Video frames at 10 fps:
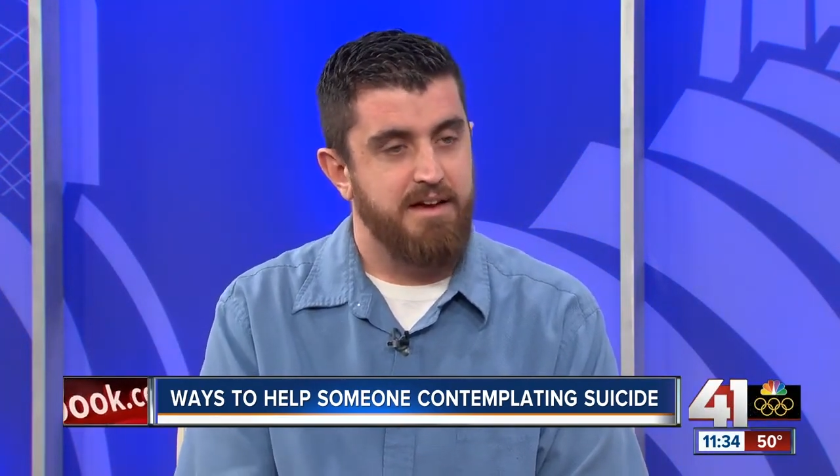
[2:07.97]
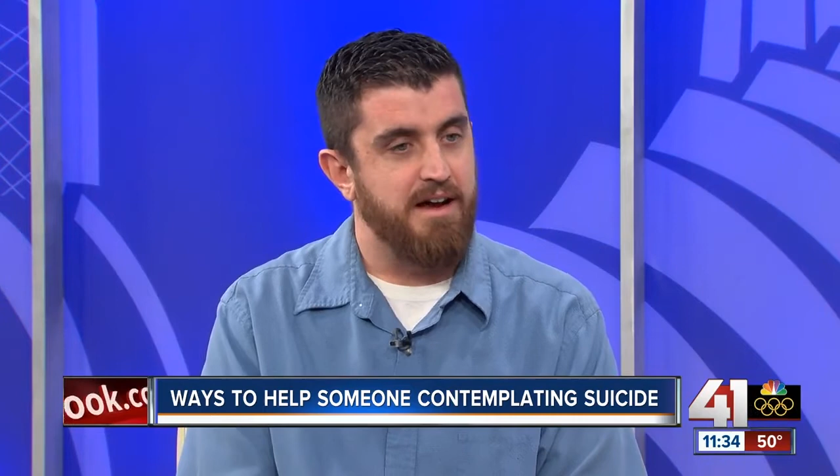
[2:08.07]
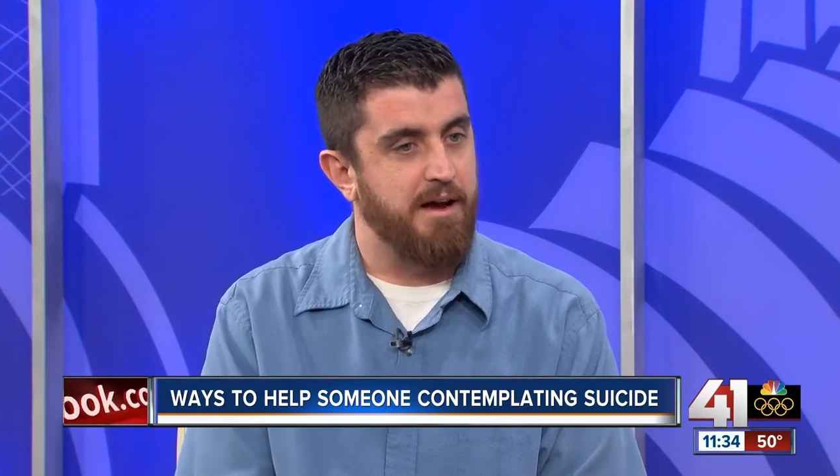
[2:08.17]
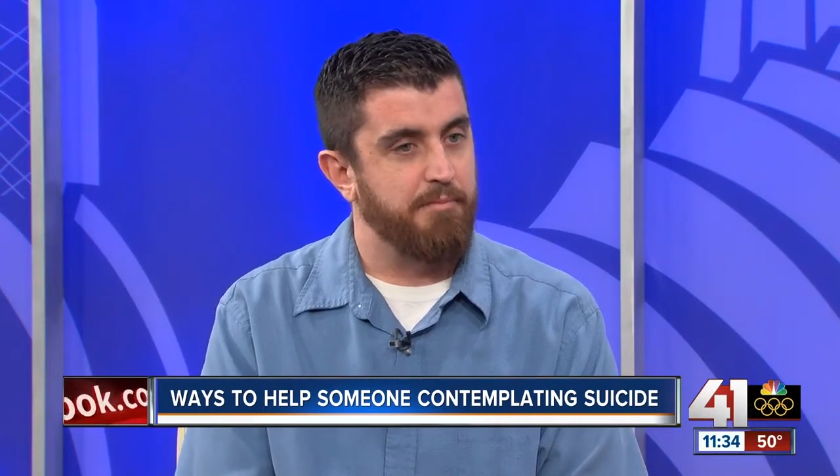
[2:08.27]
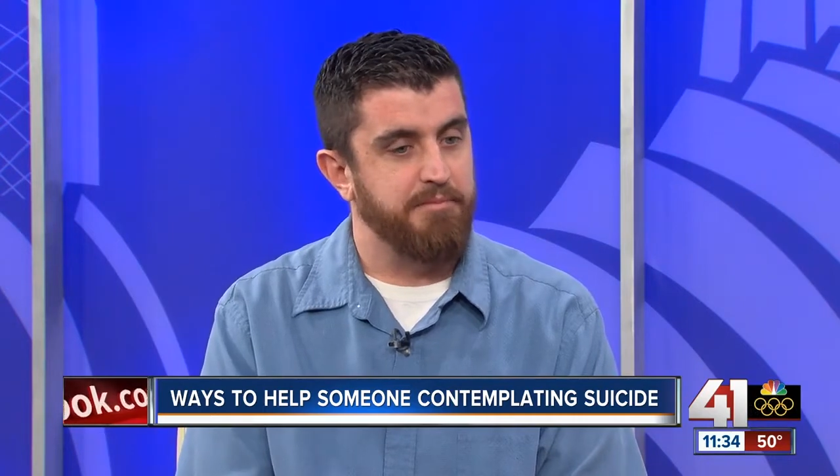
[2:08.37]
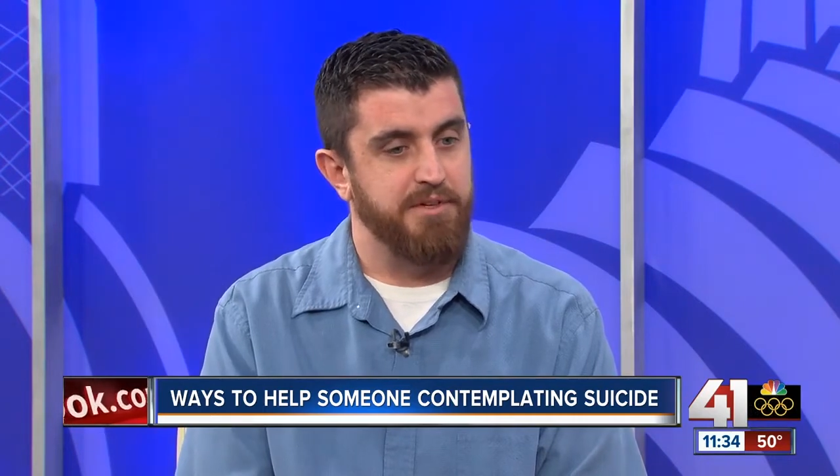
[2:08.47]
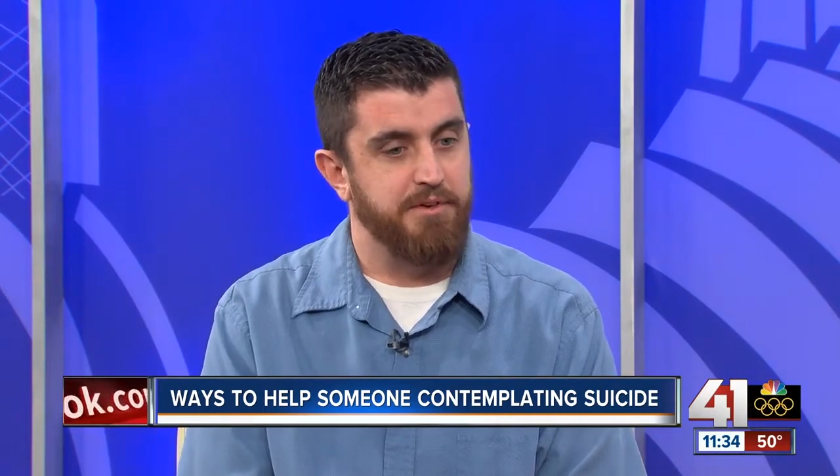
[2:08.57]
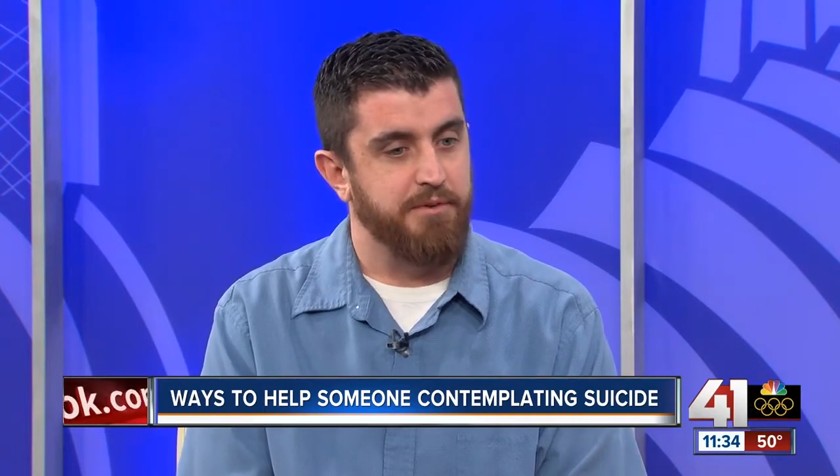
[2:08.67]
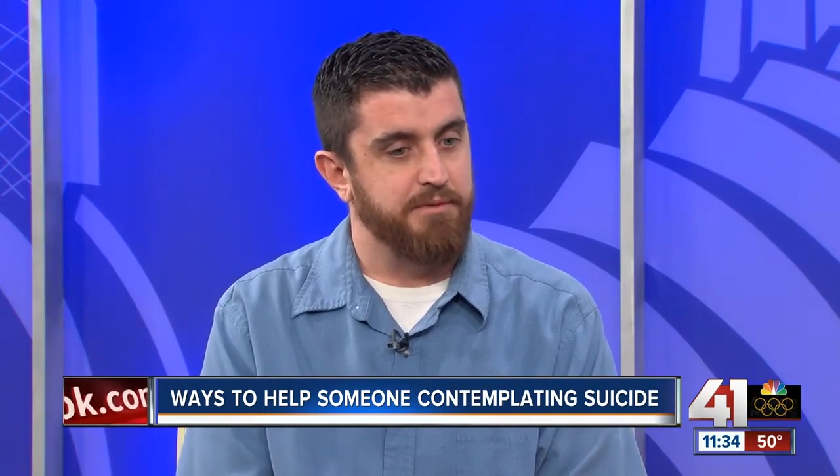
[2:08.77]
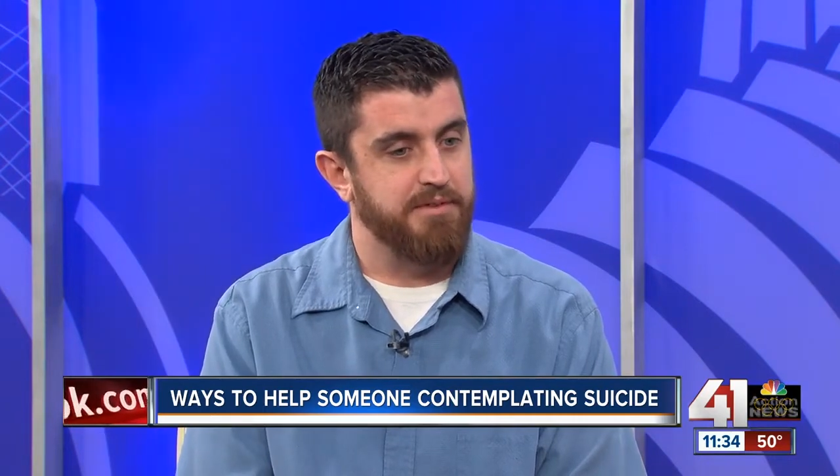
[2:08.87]
you
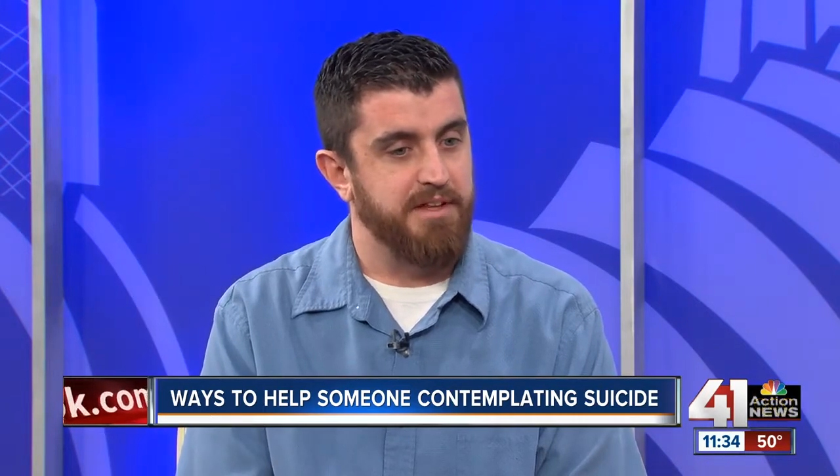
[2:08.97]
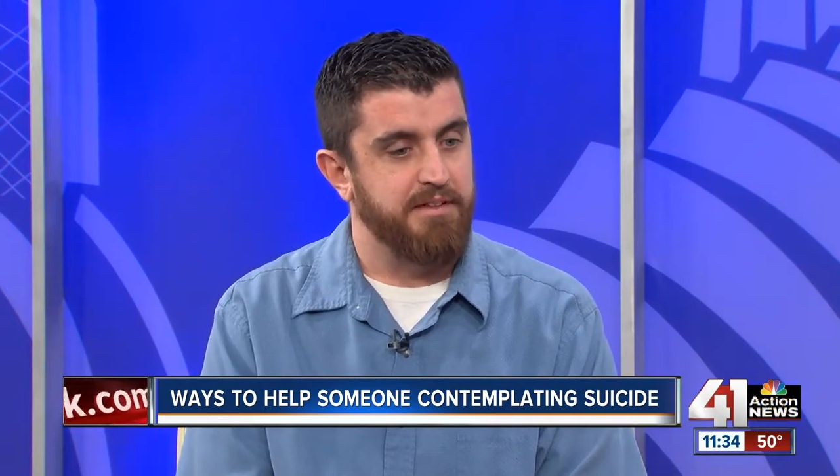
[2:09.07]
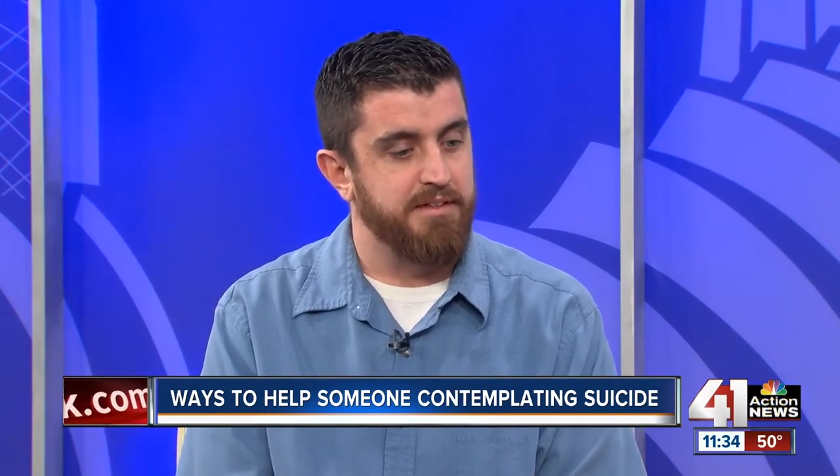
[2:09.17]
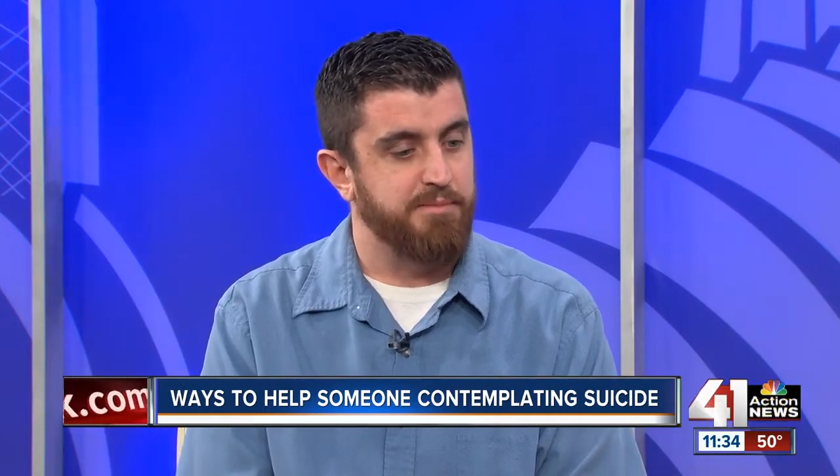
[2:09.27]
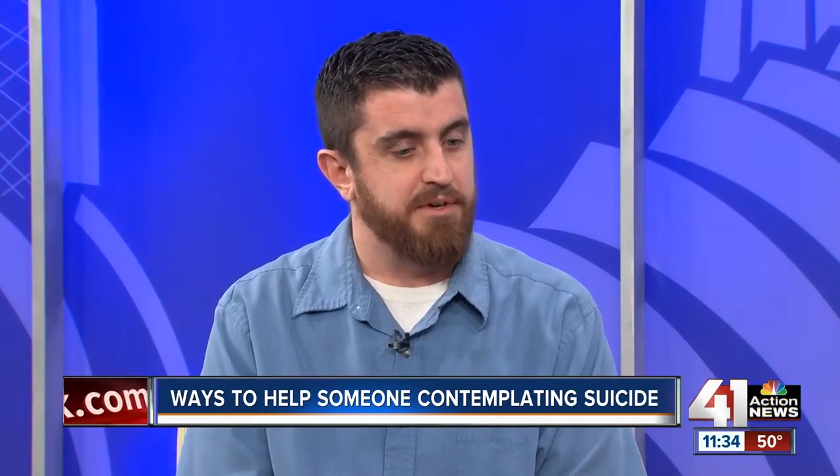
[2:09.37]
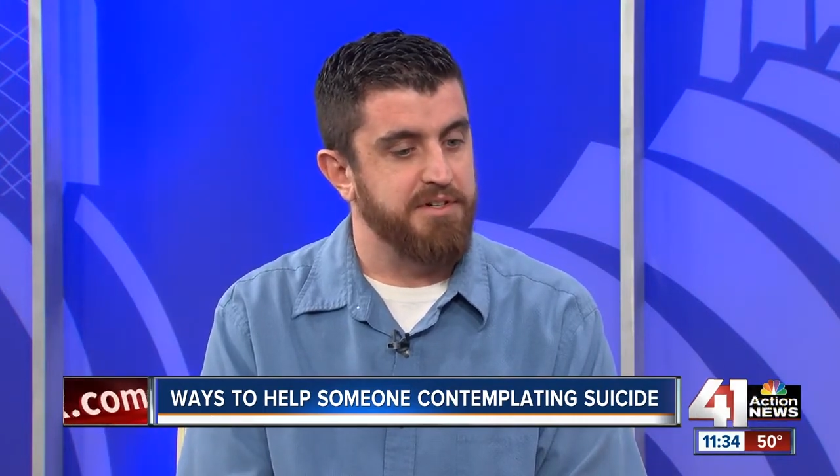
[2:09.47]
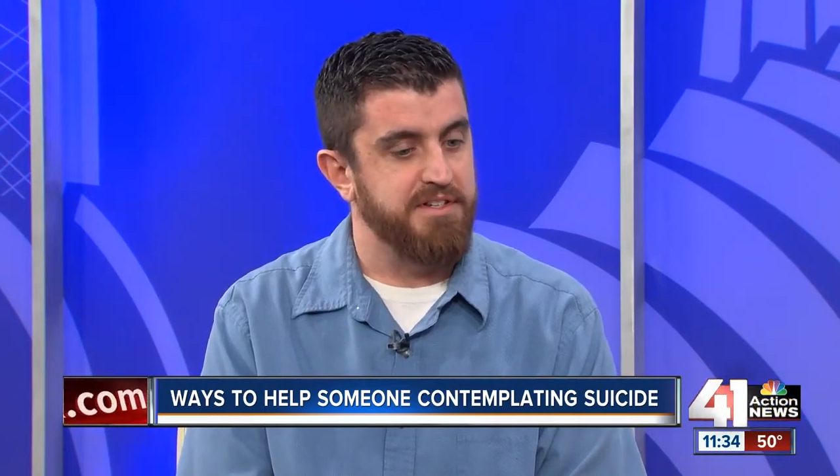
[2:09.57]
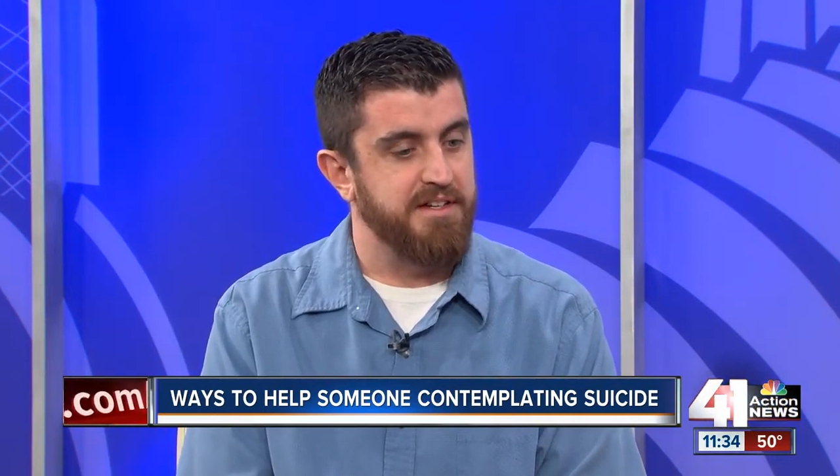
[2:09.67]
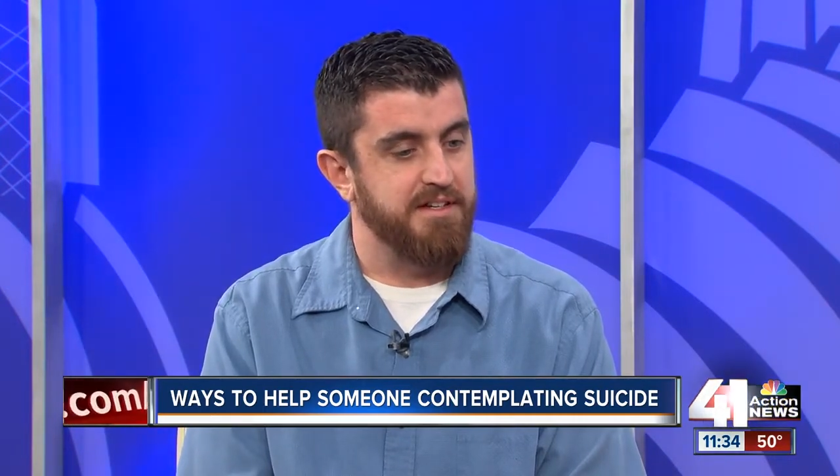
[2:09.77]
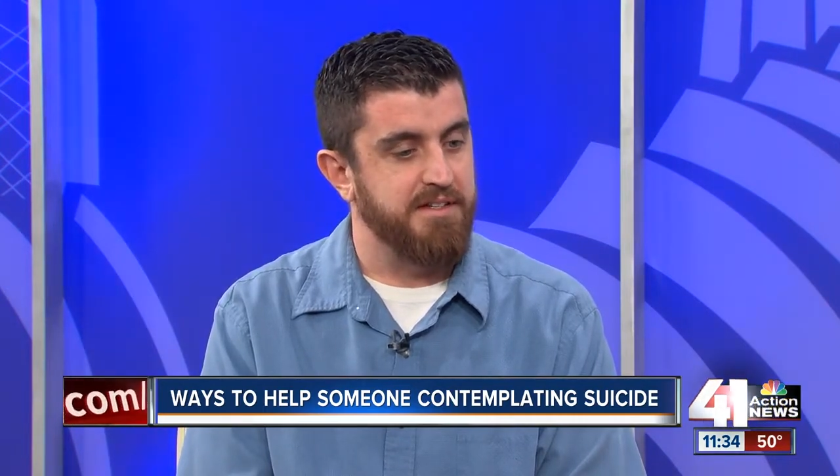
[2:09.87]
know, that this
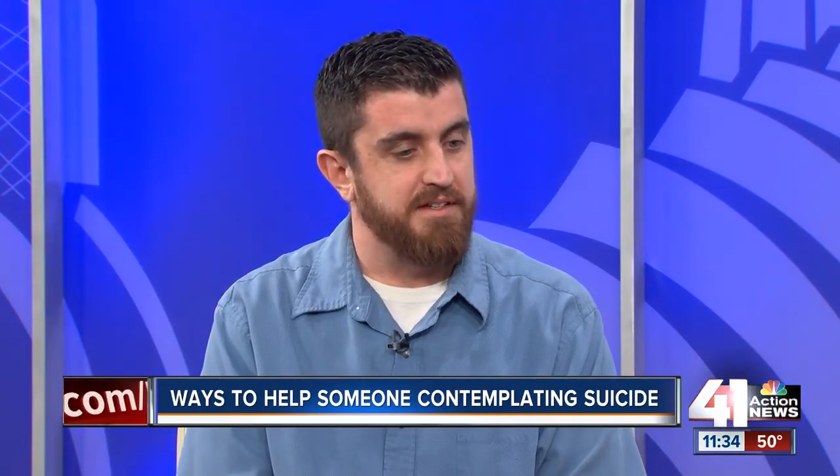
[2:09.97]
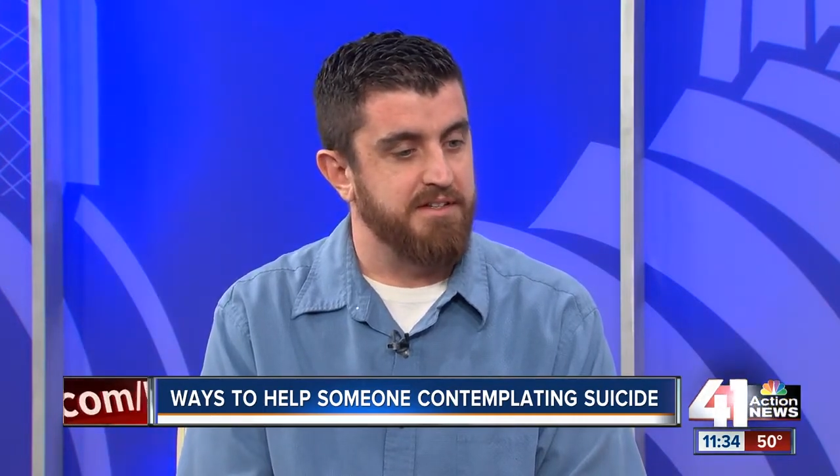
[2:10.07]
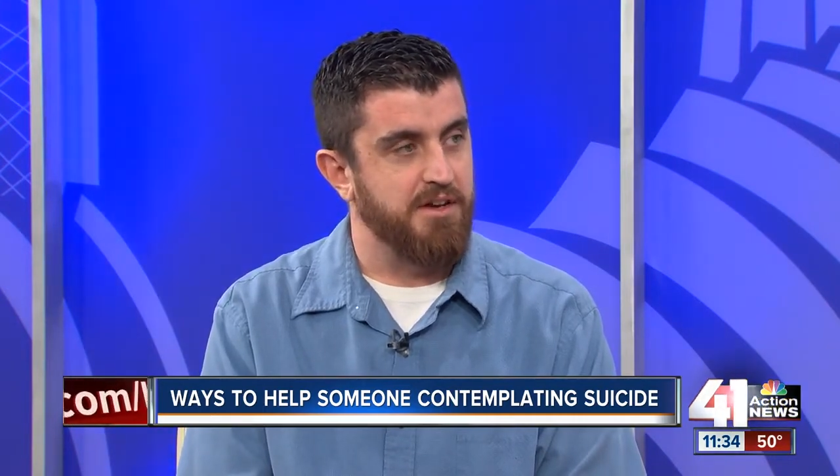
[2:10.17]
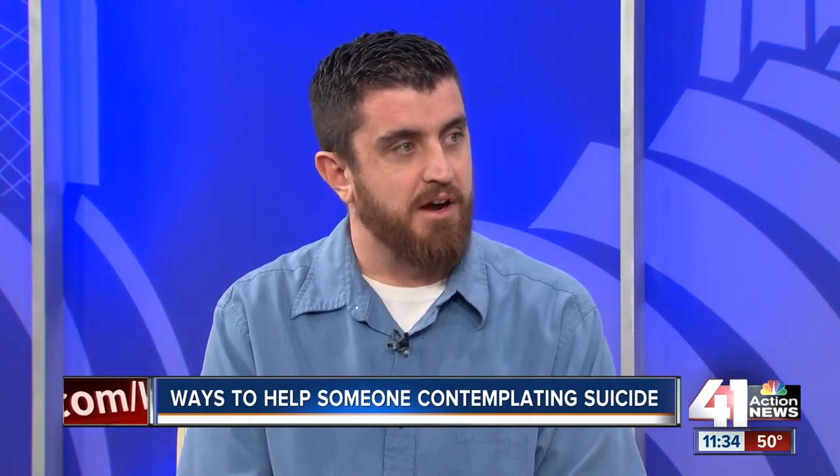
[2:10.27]
person is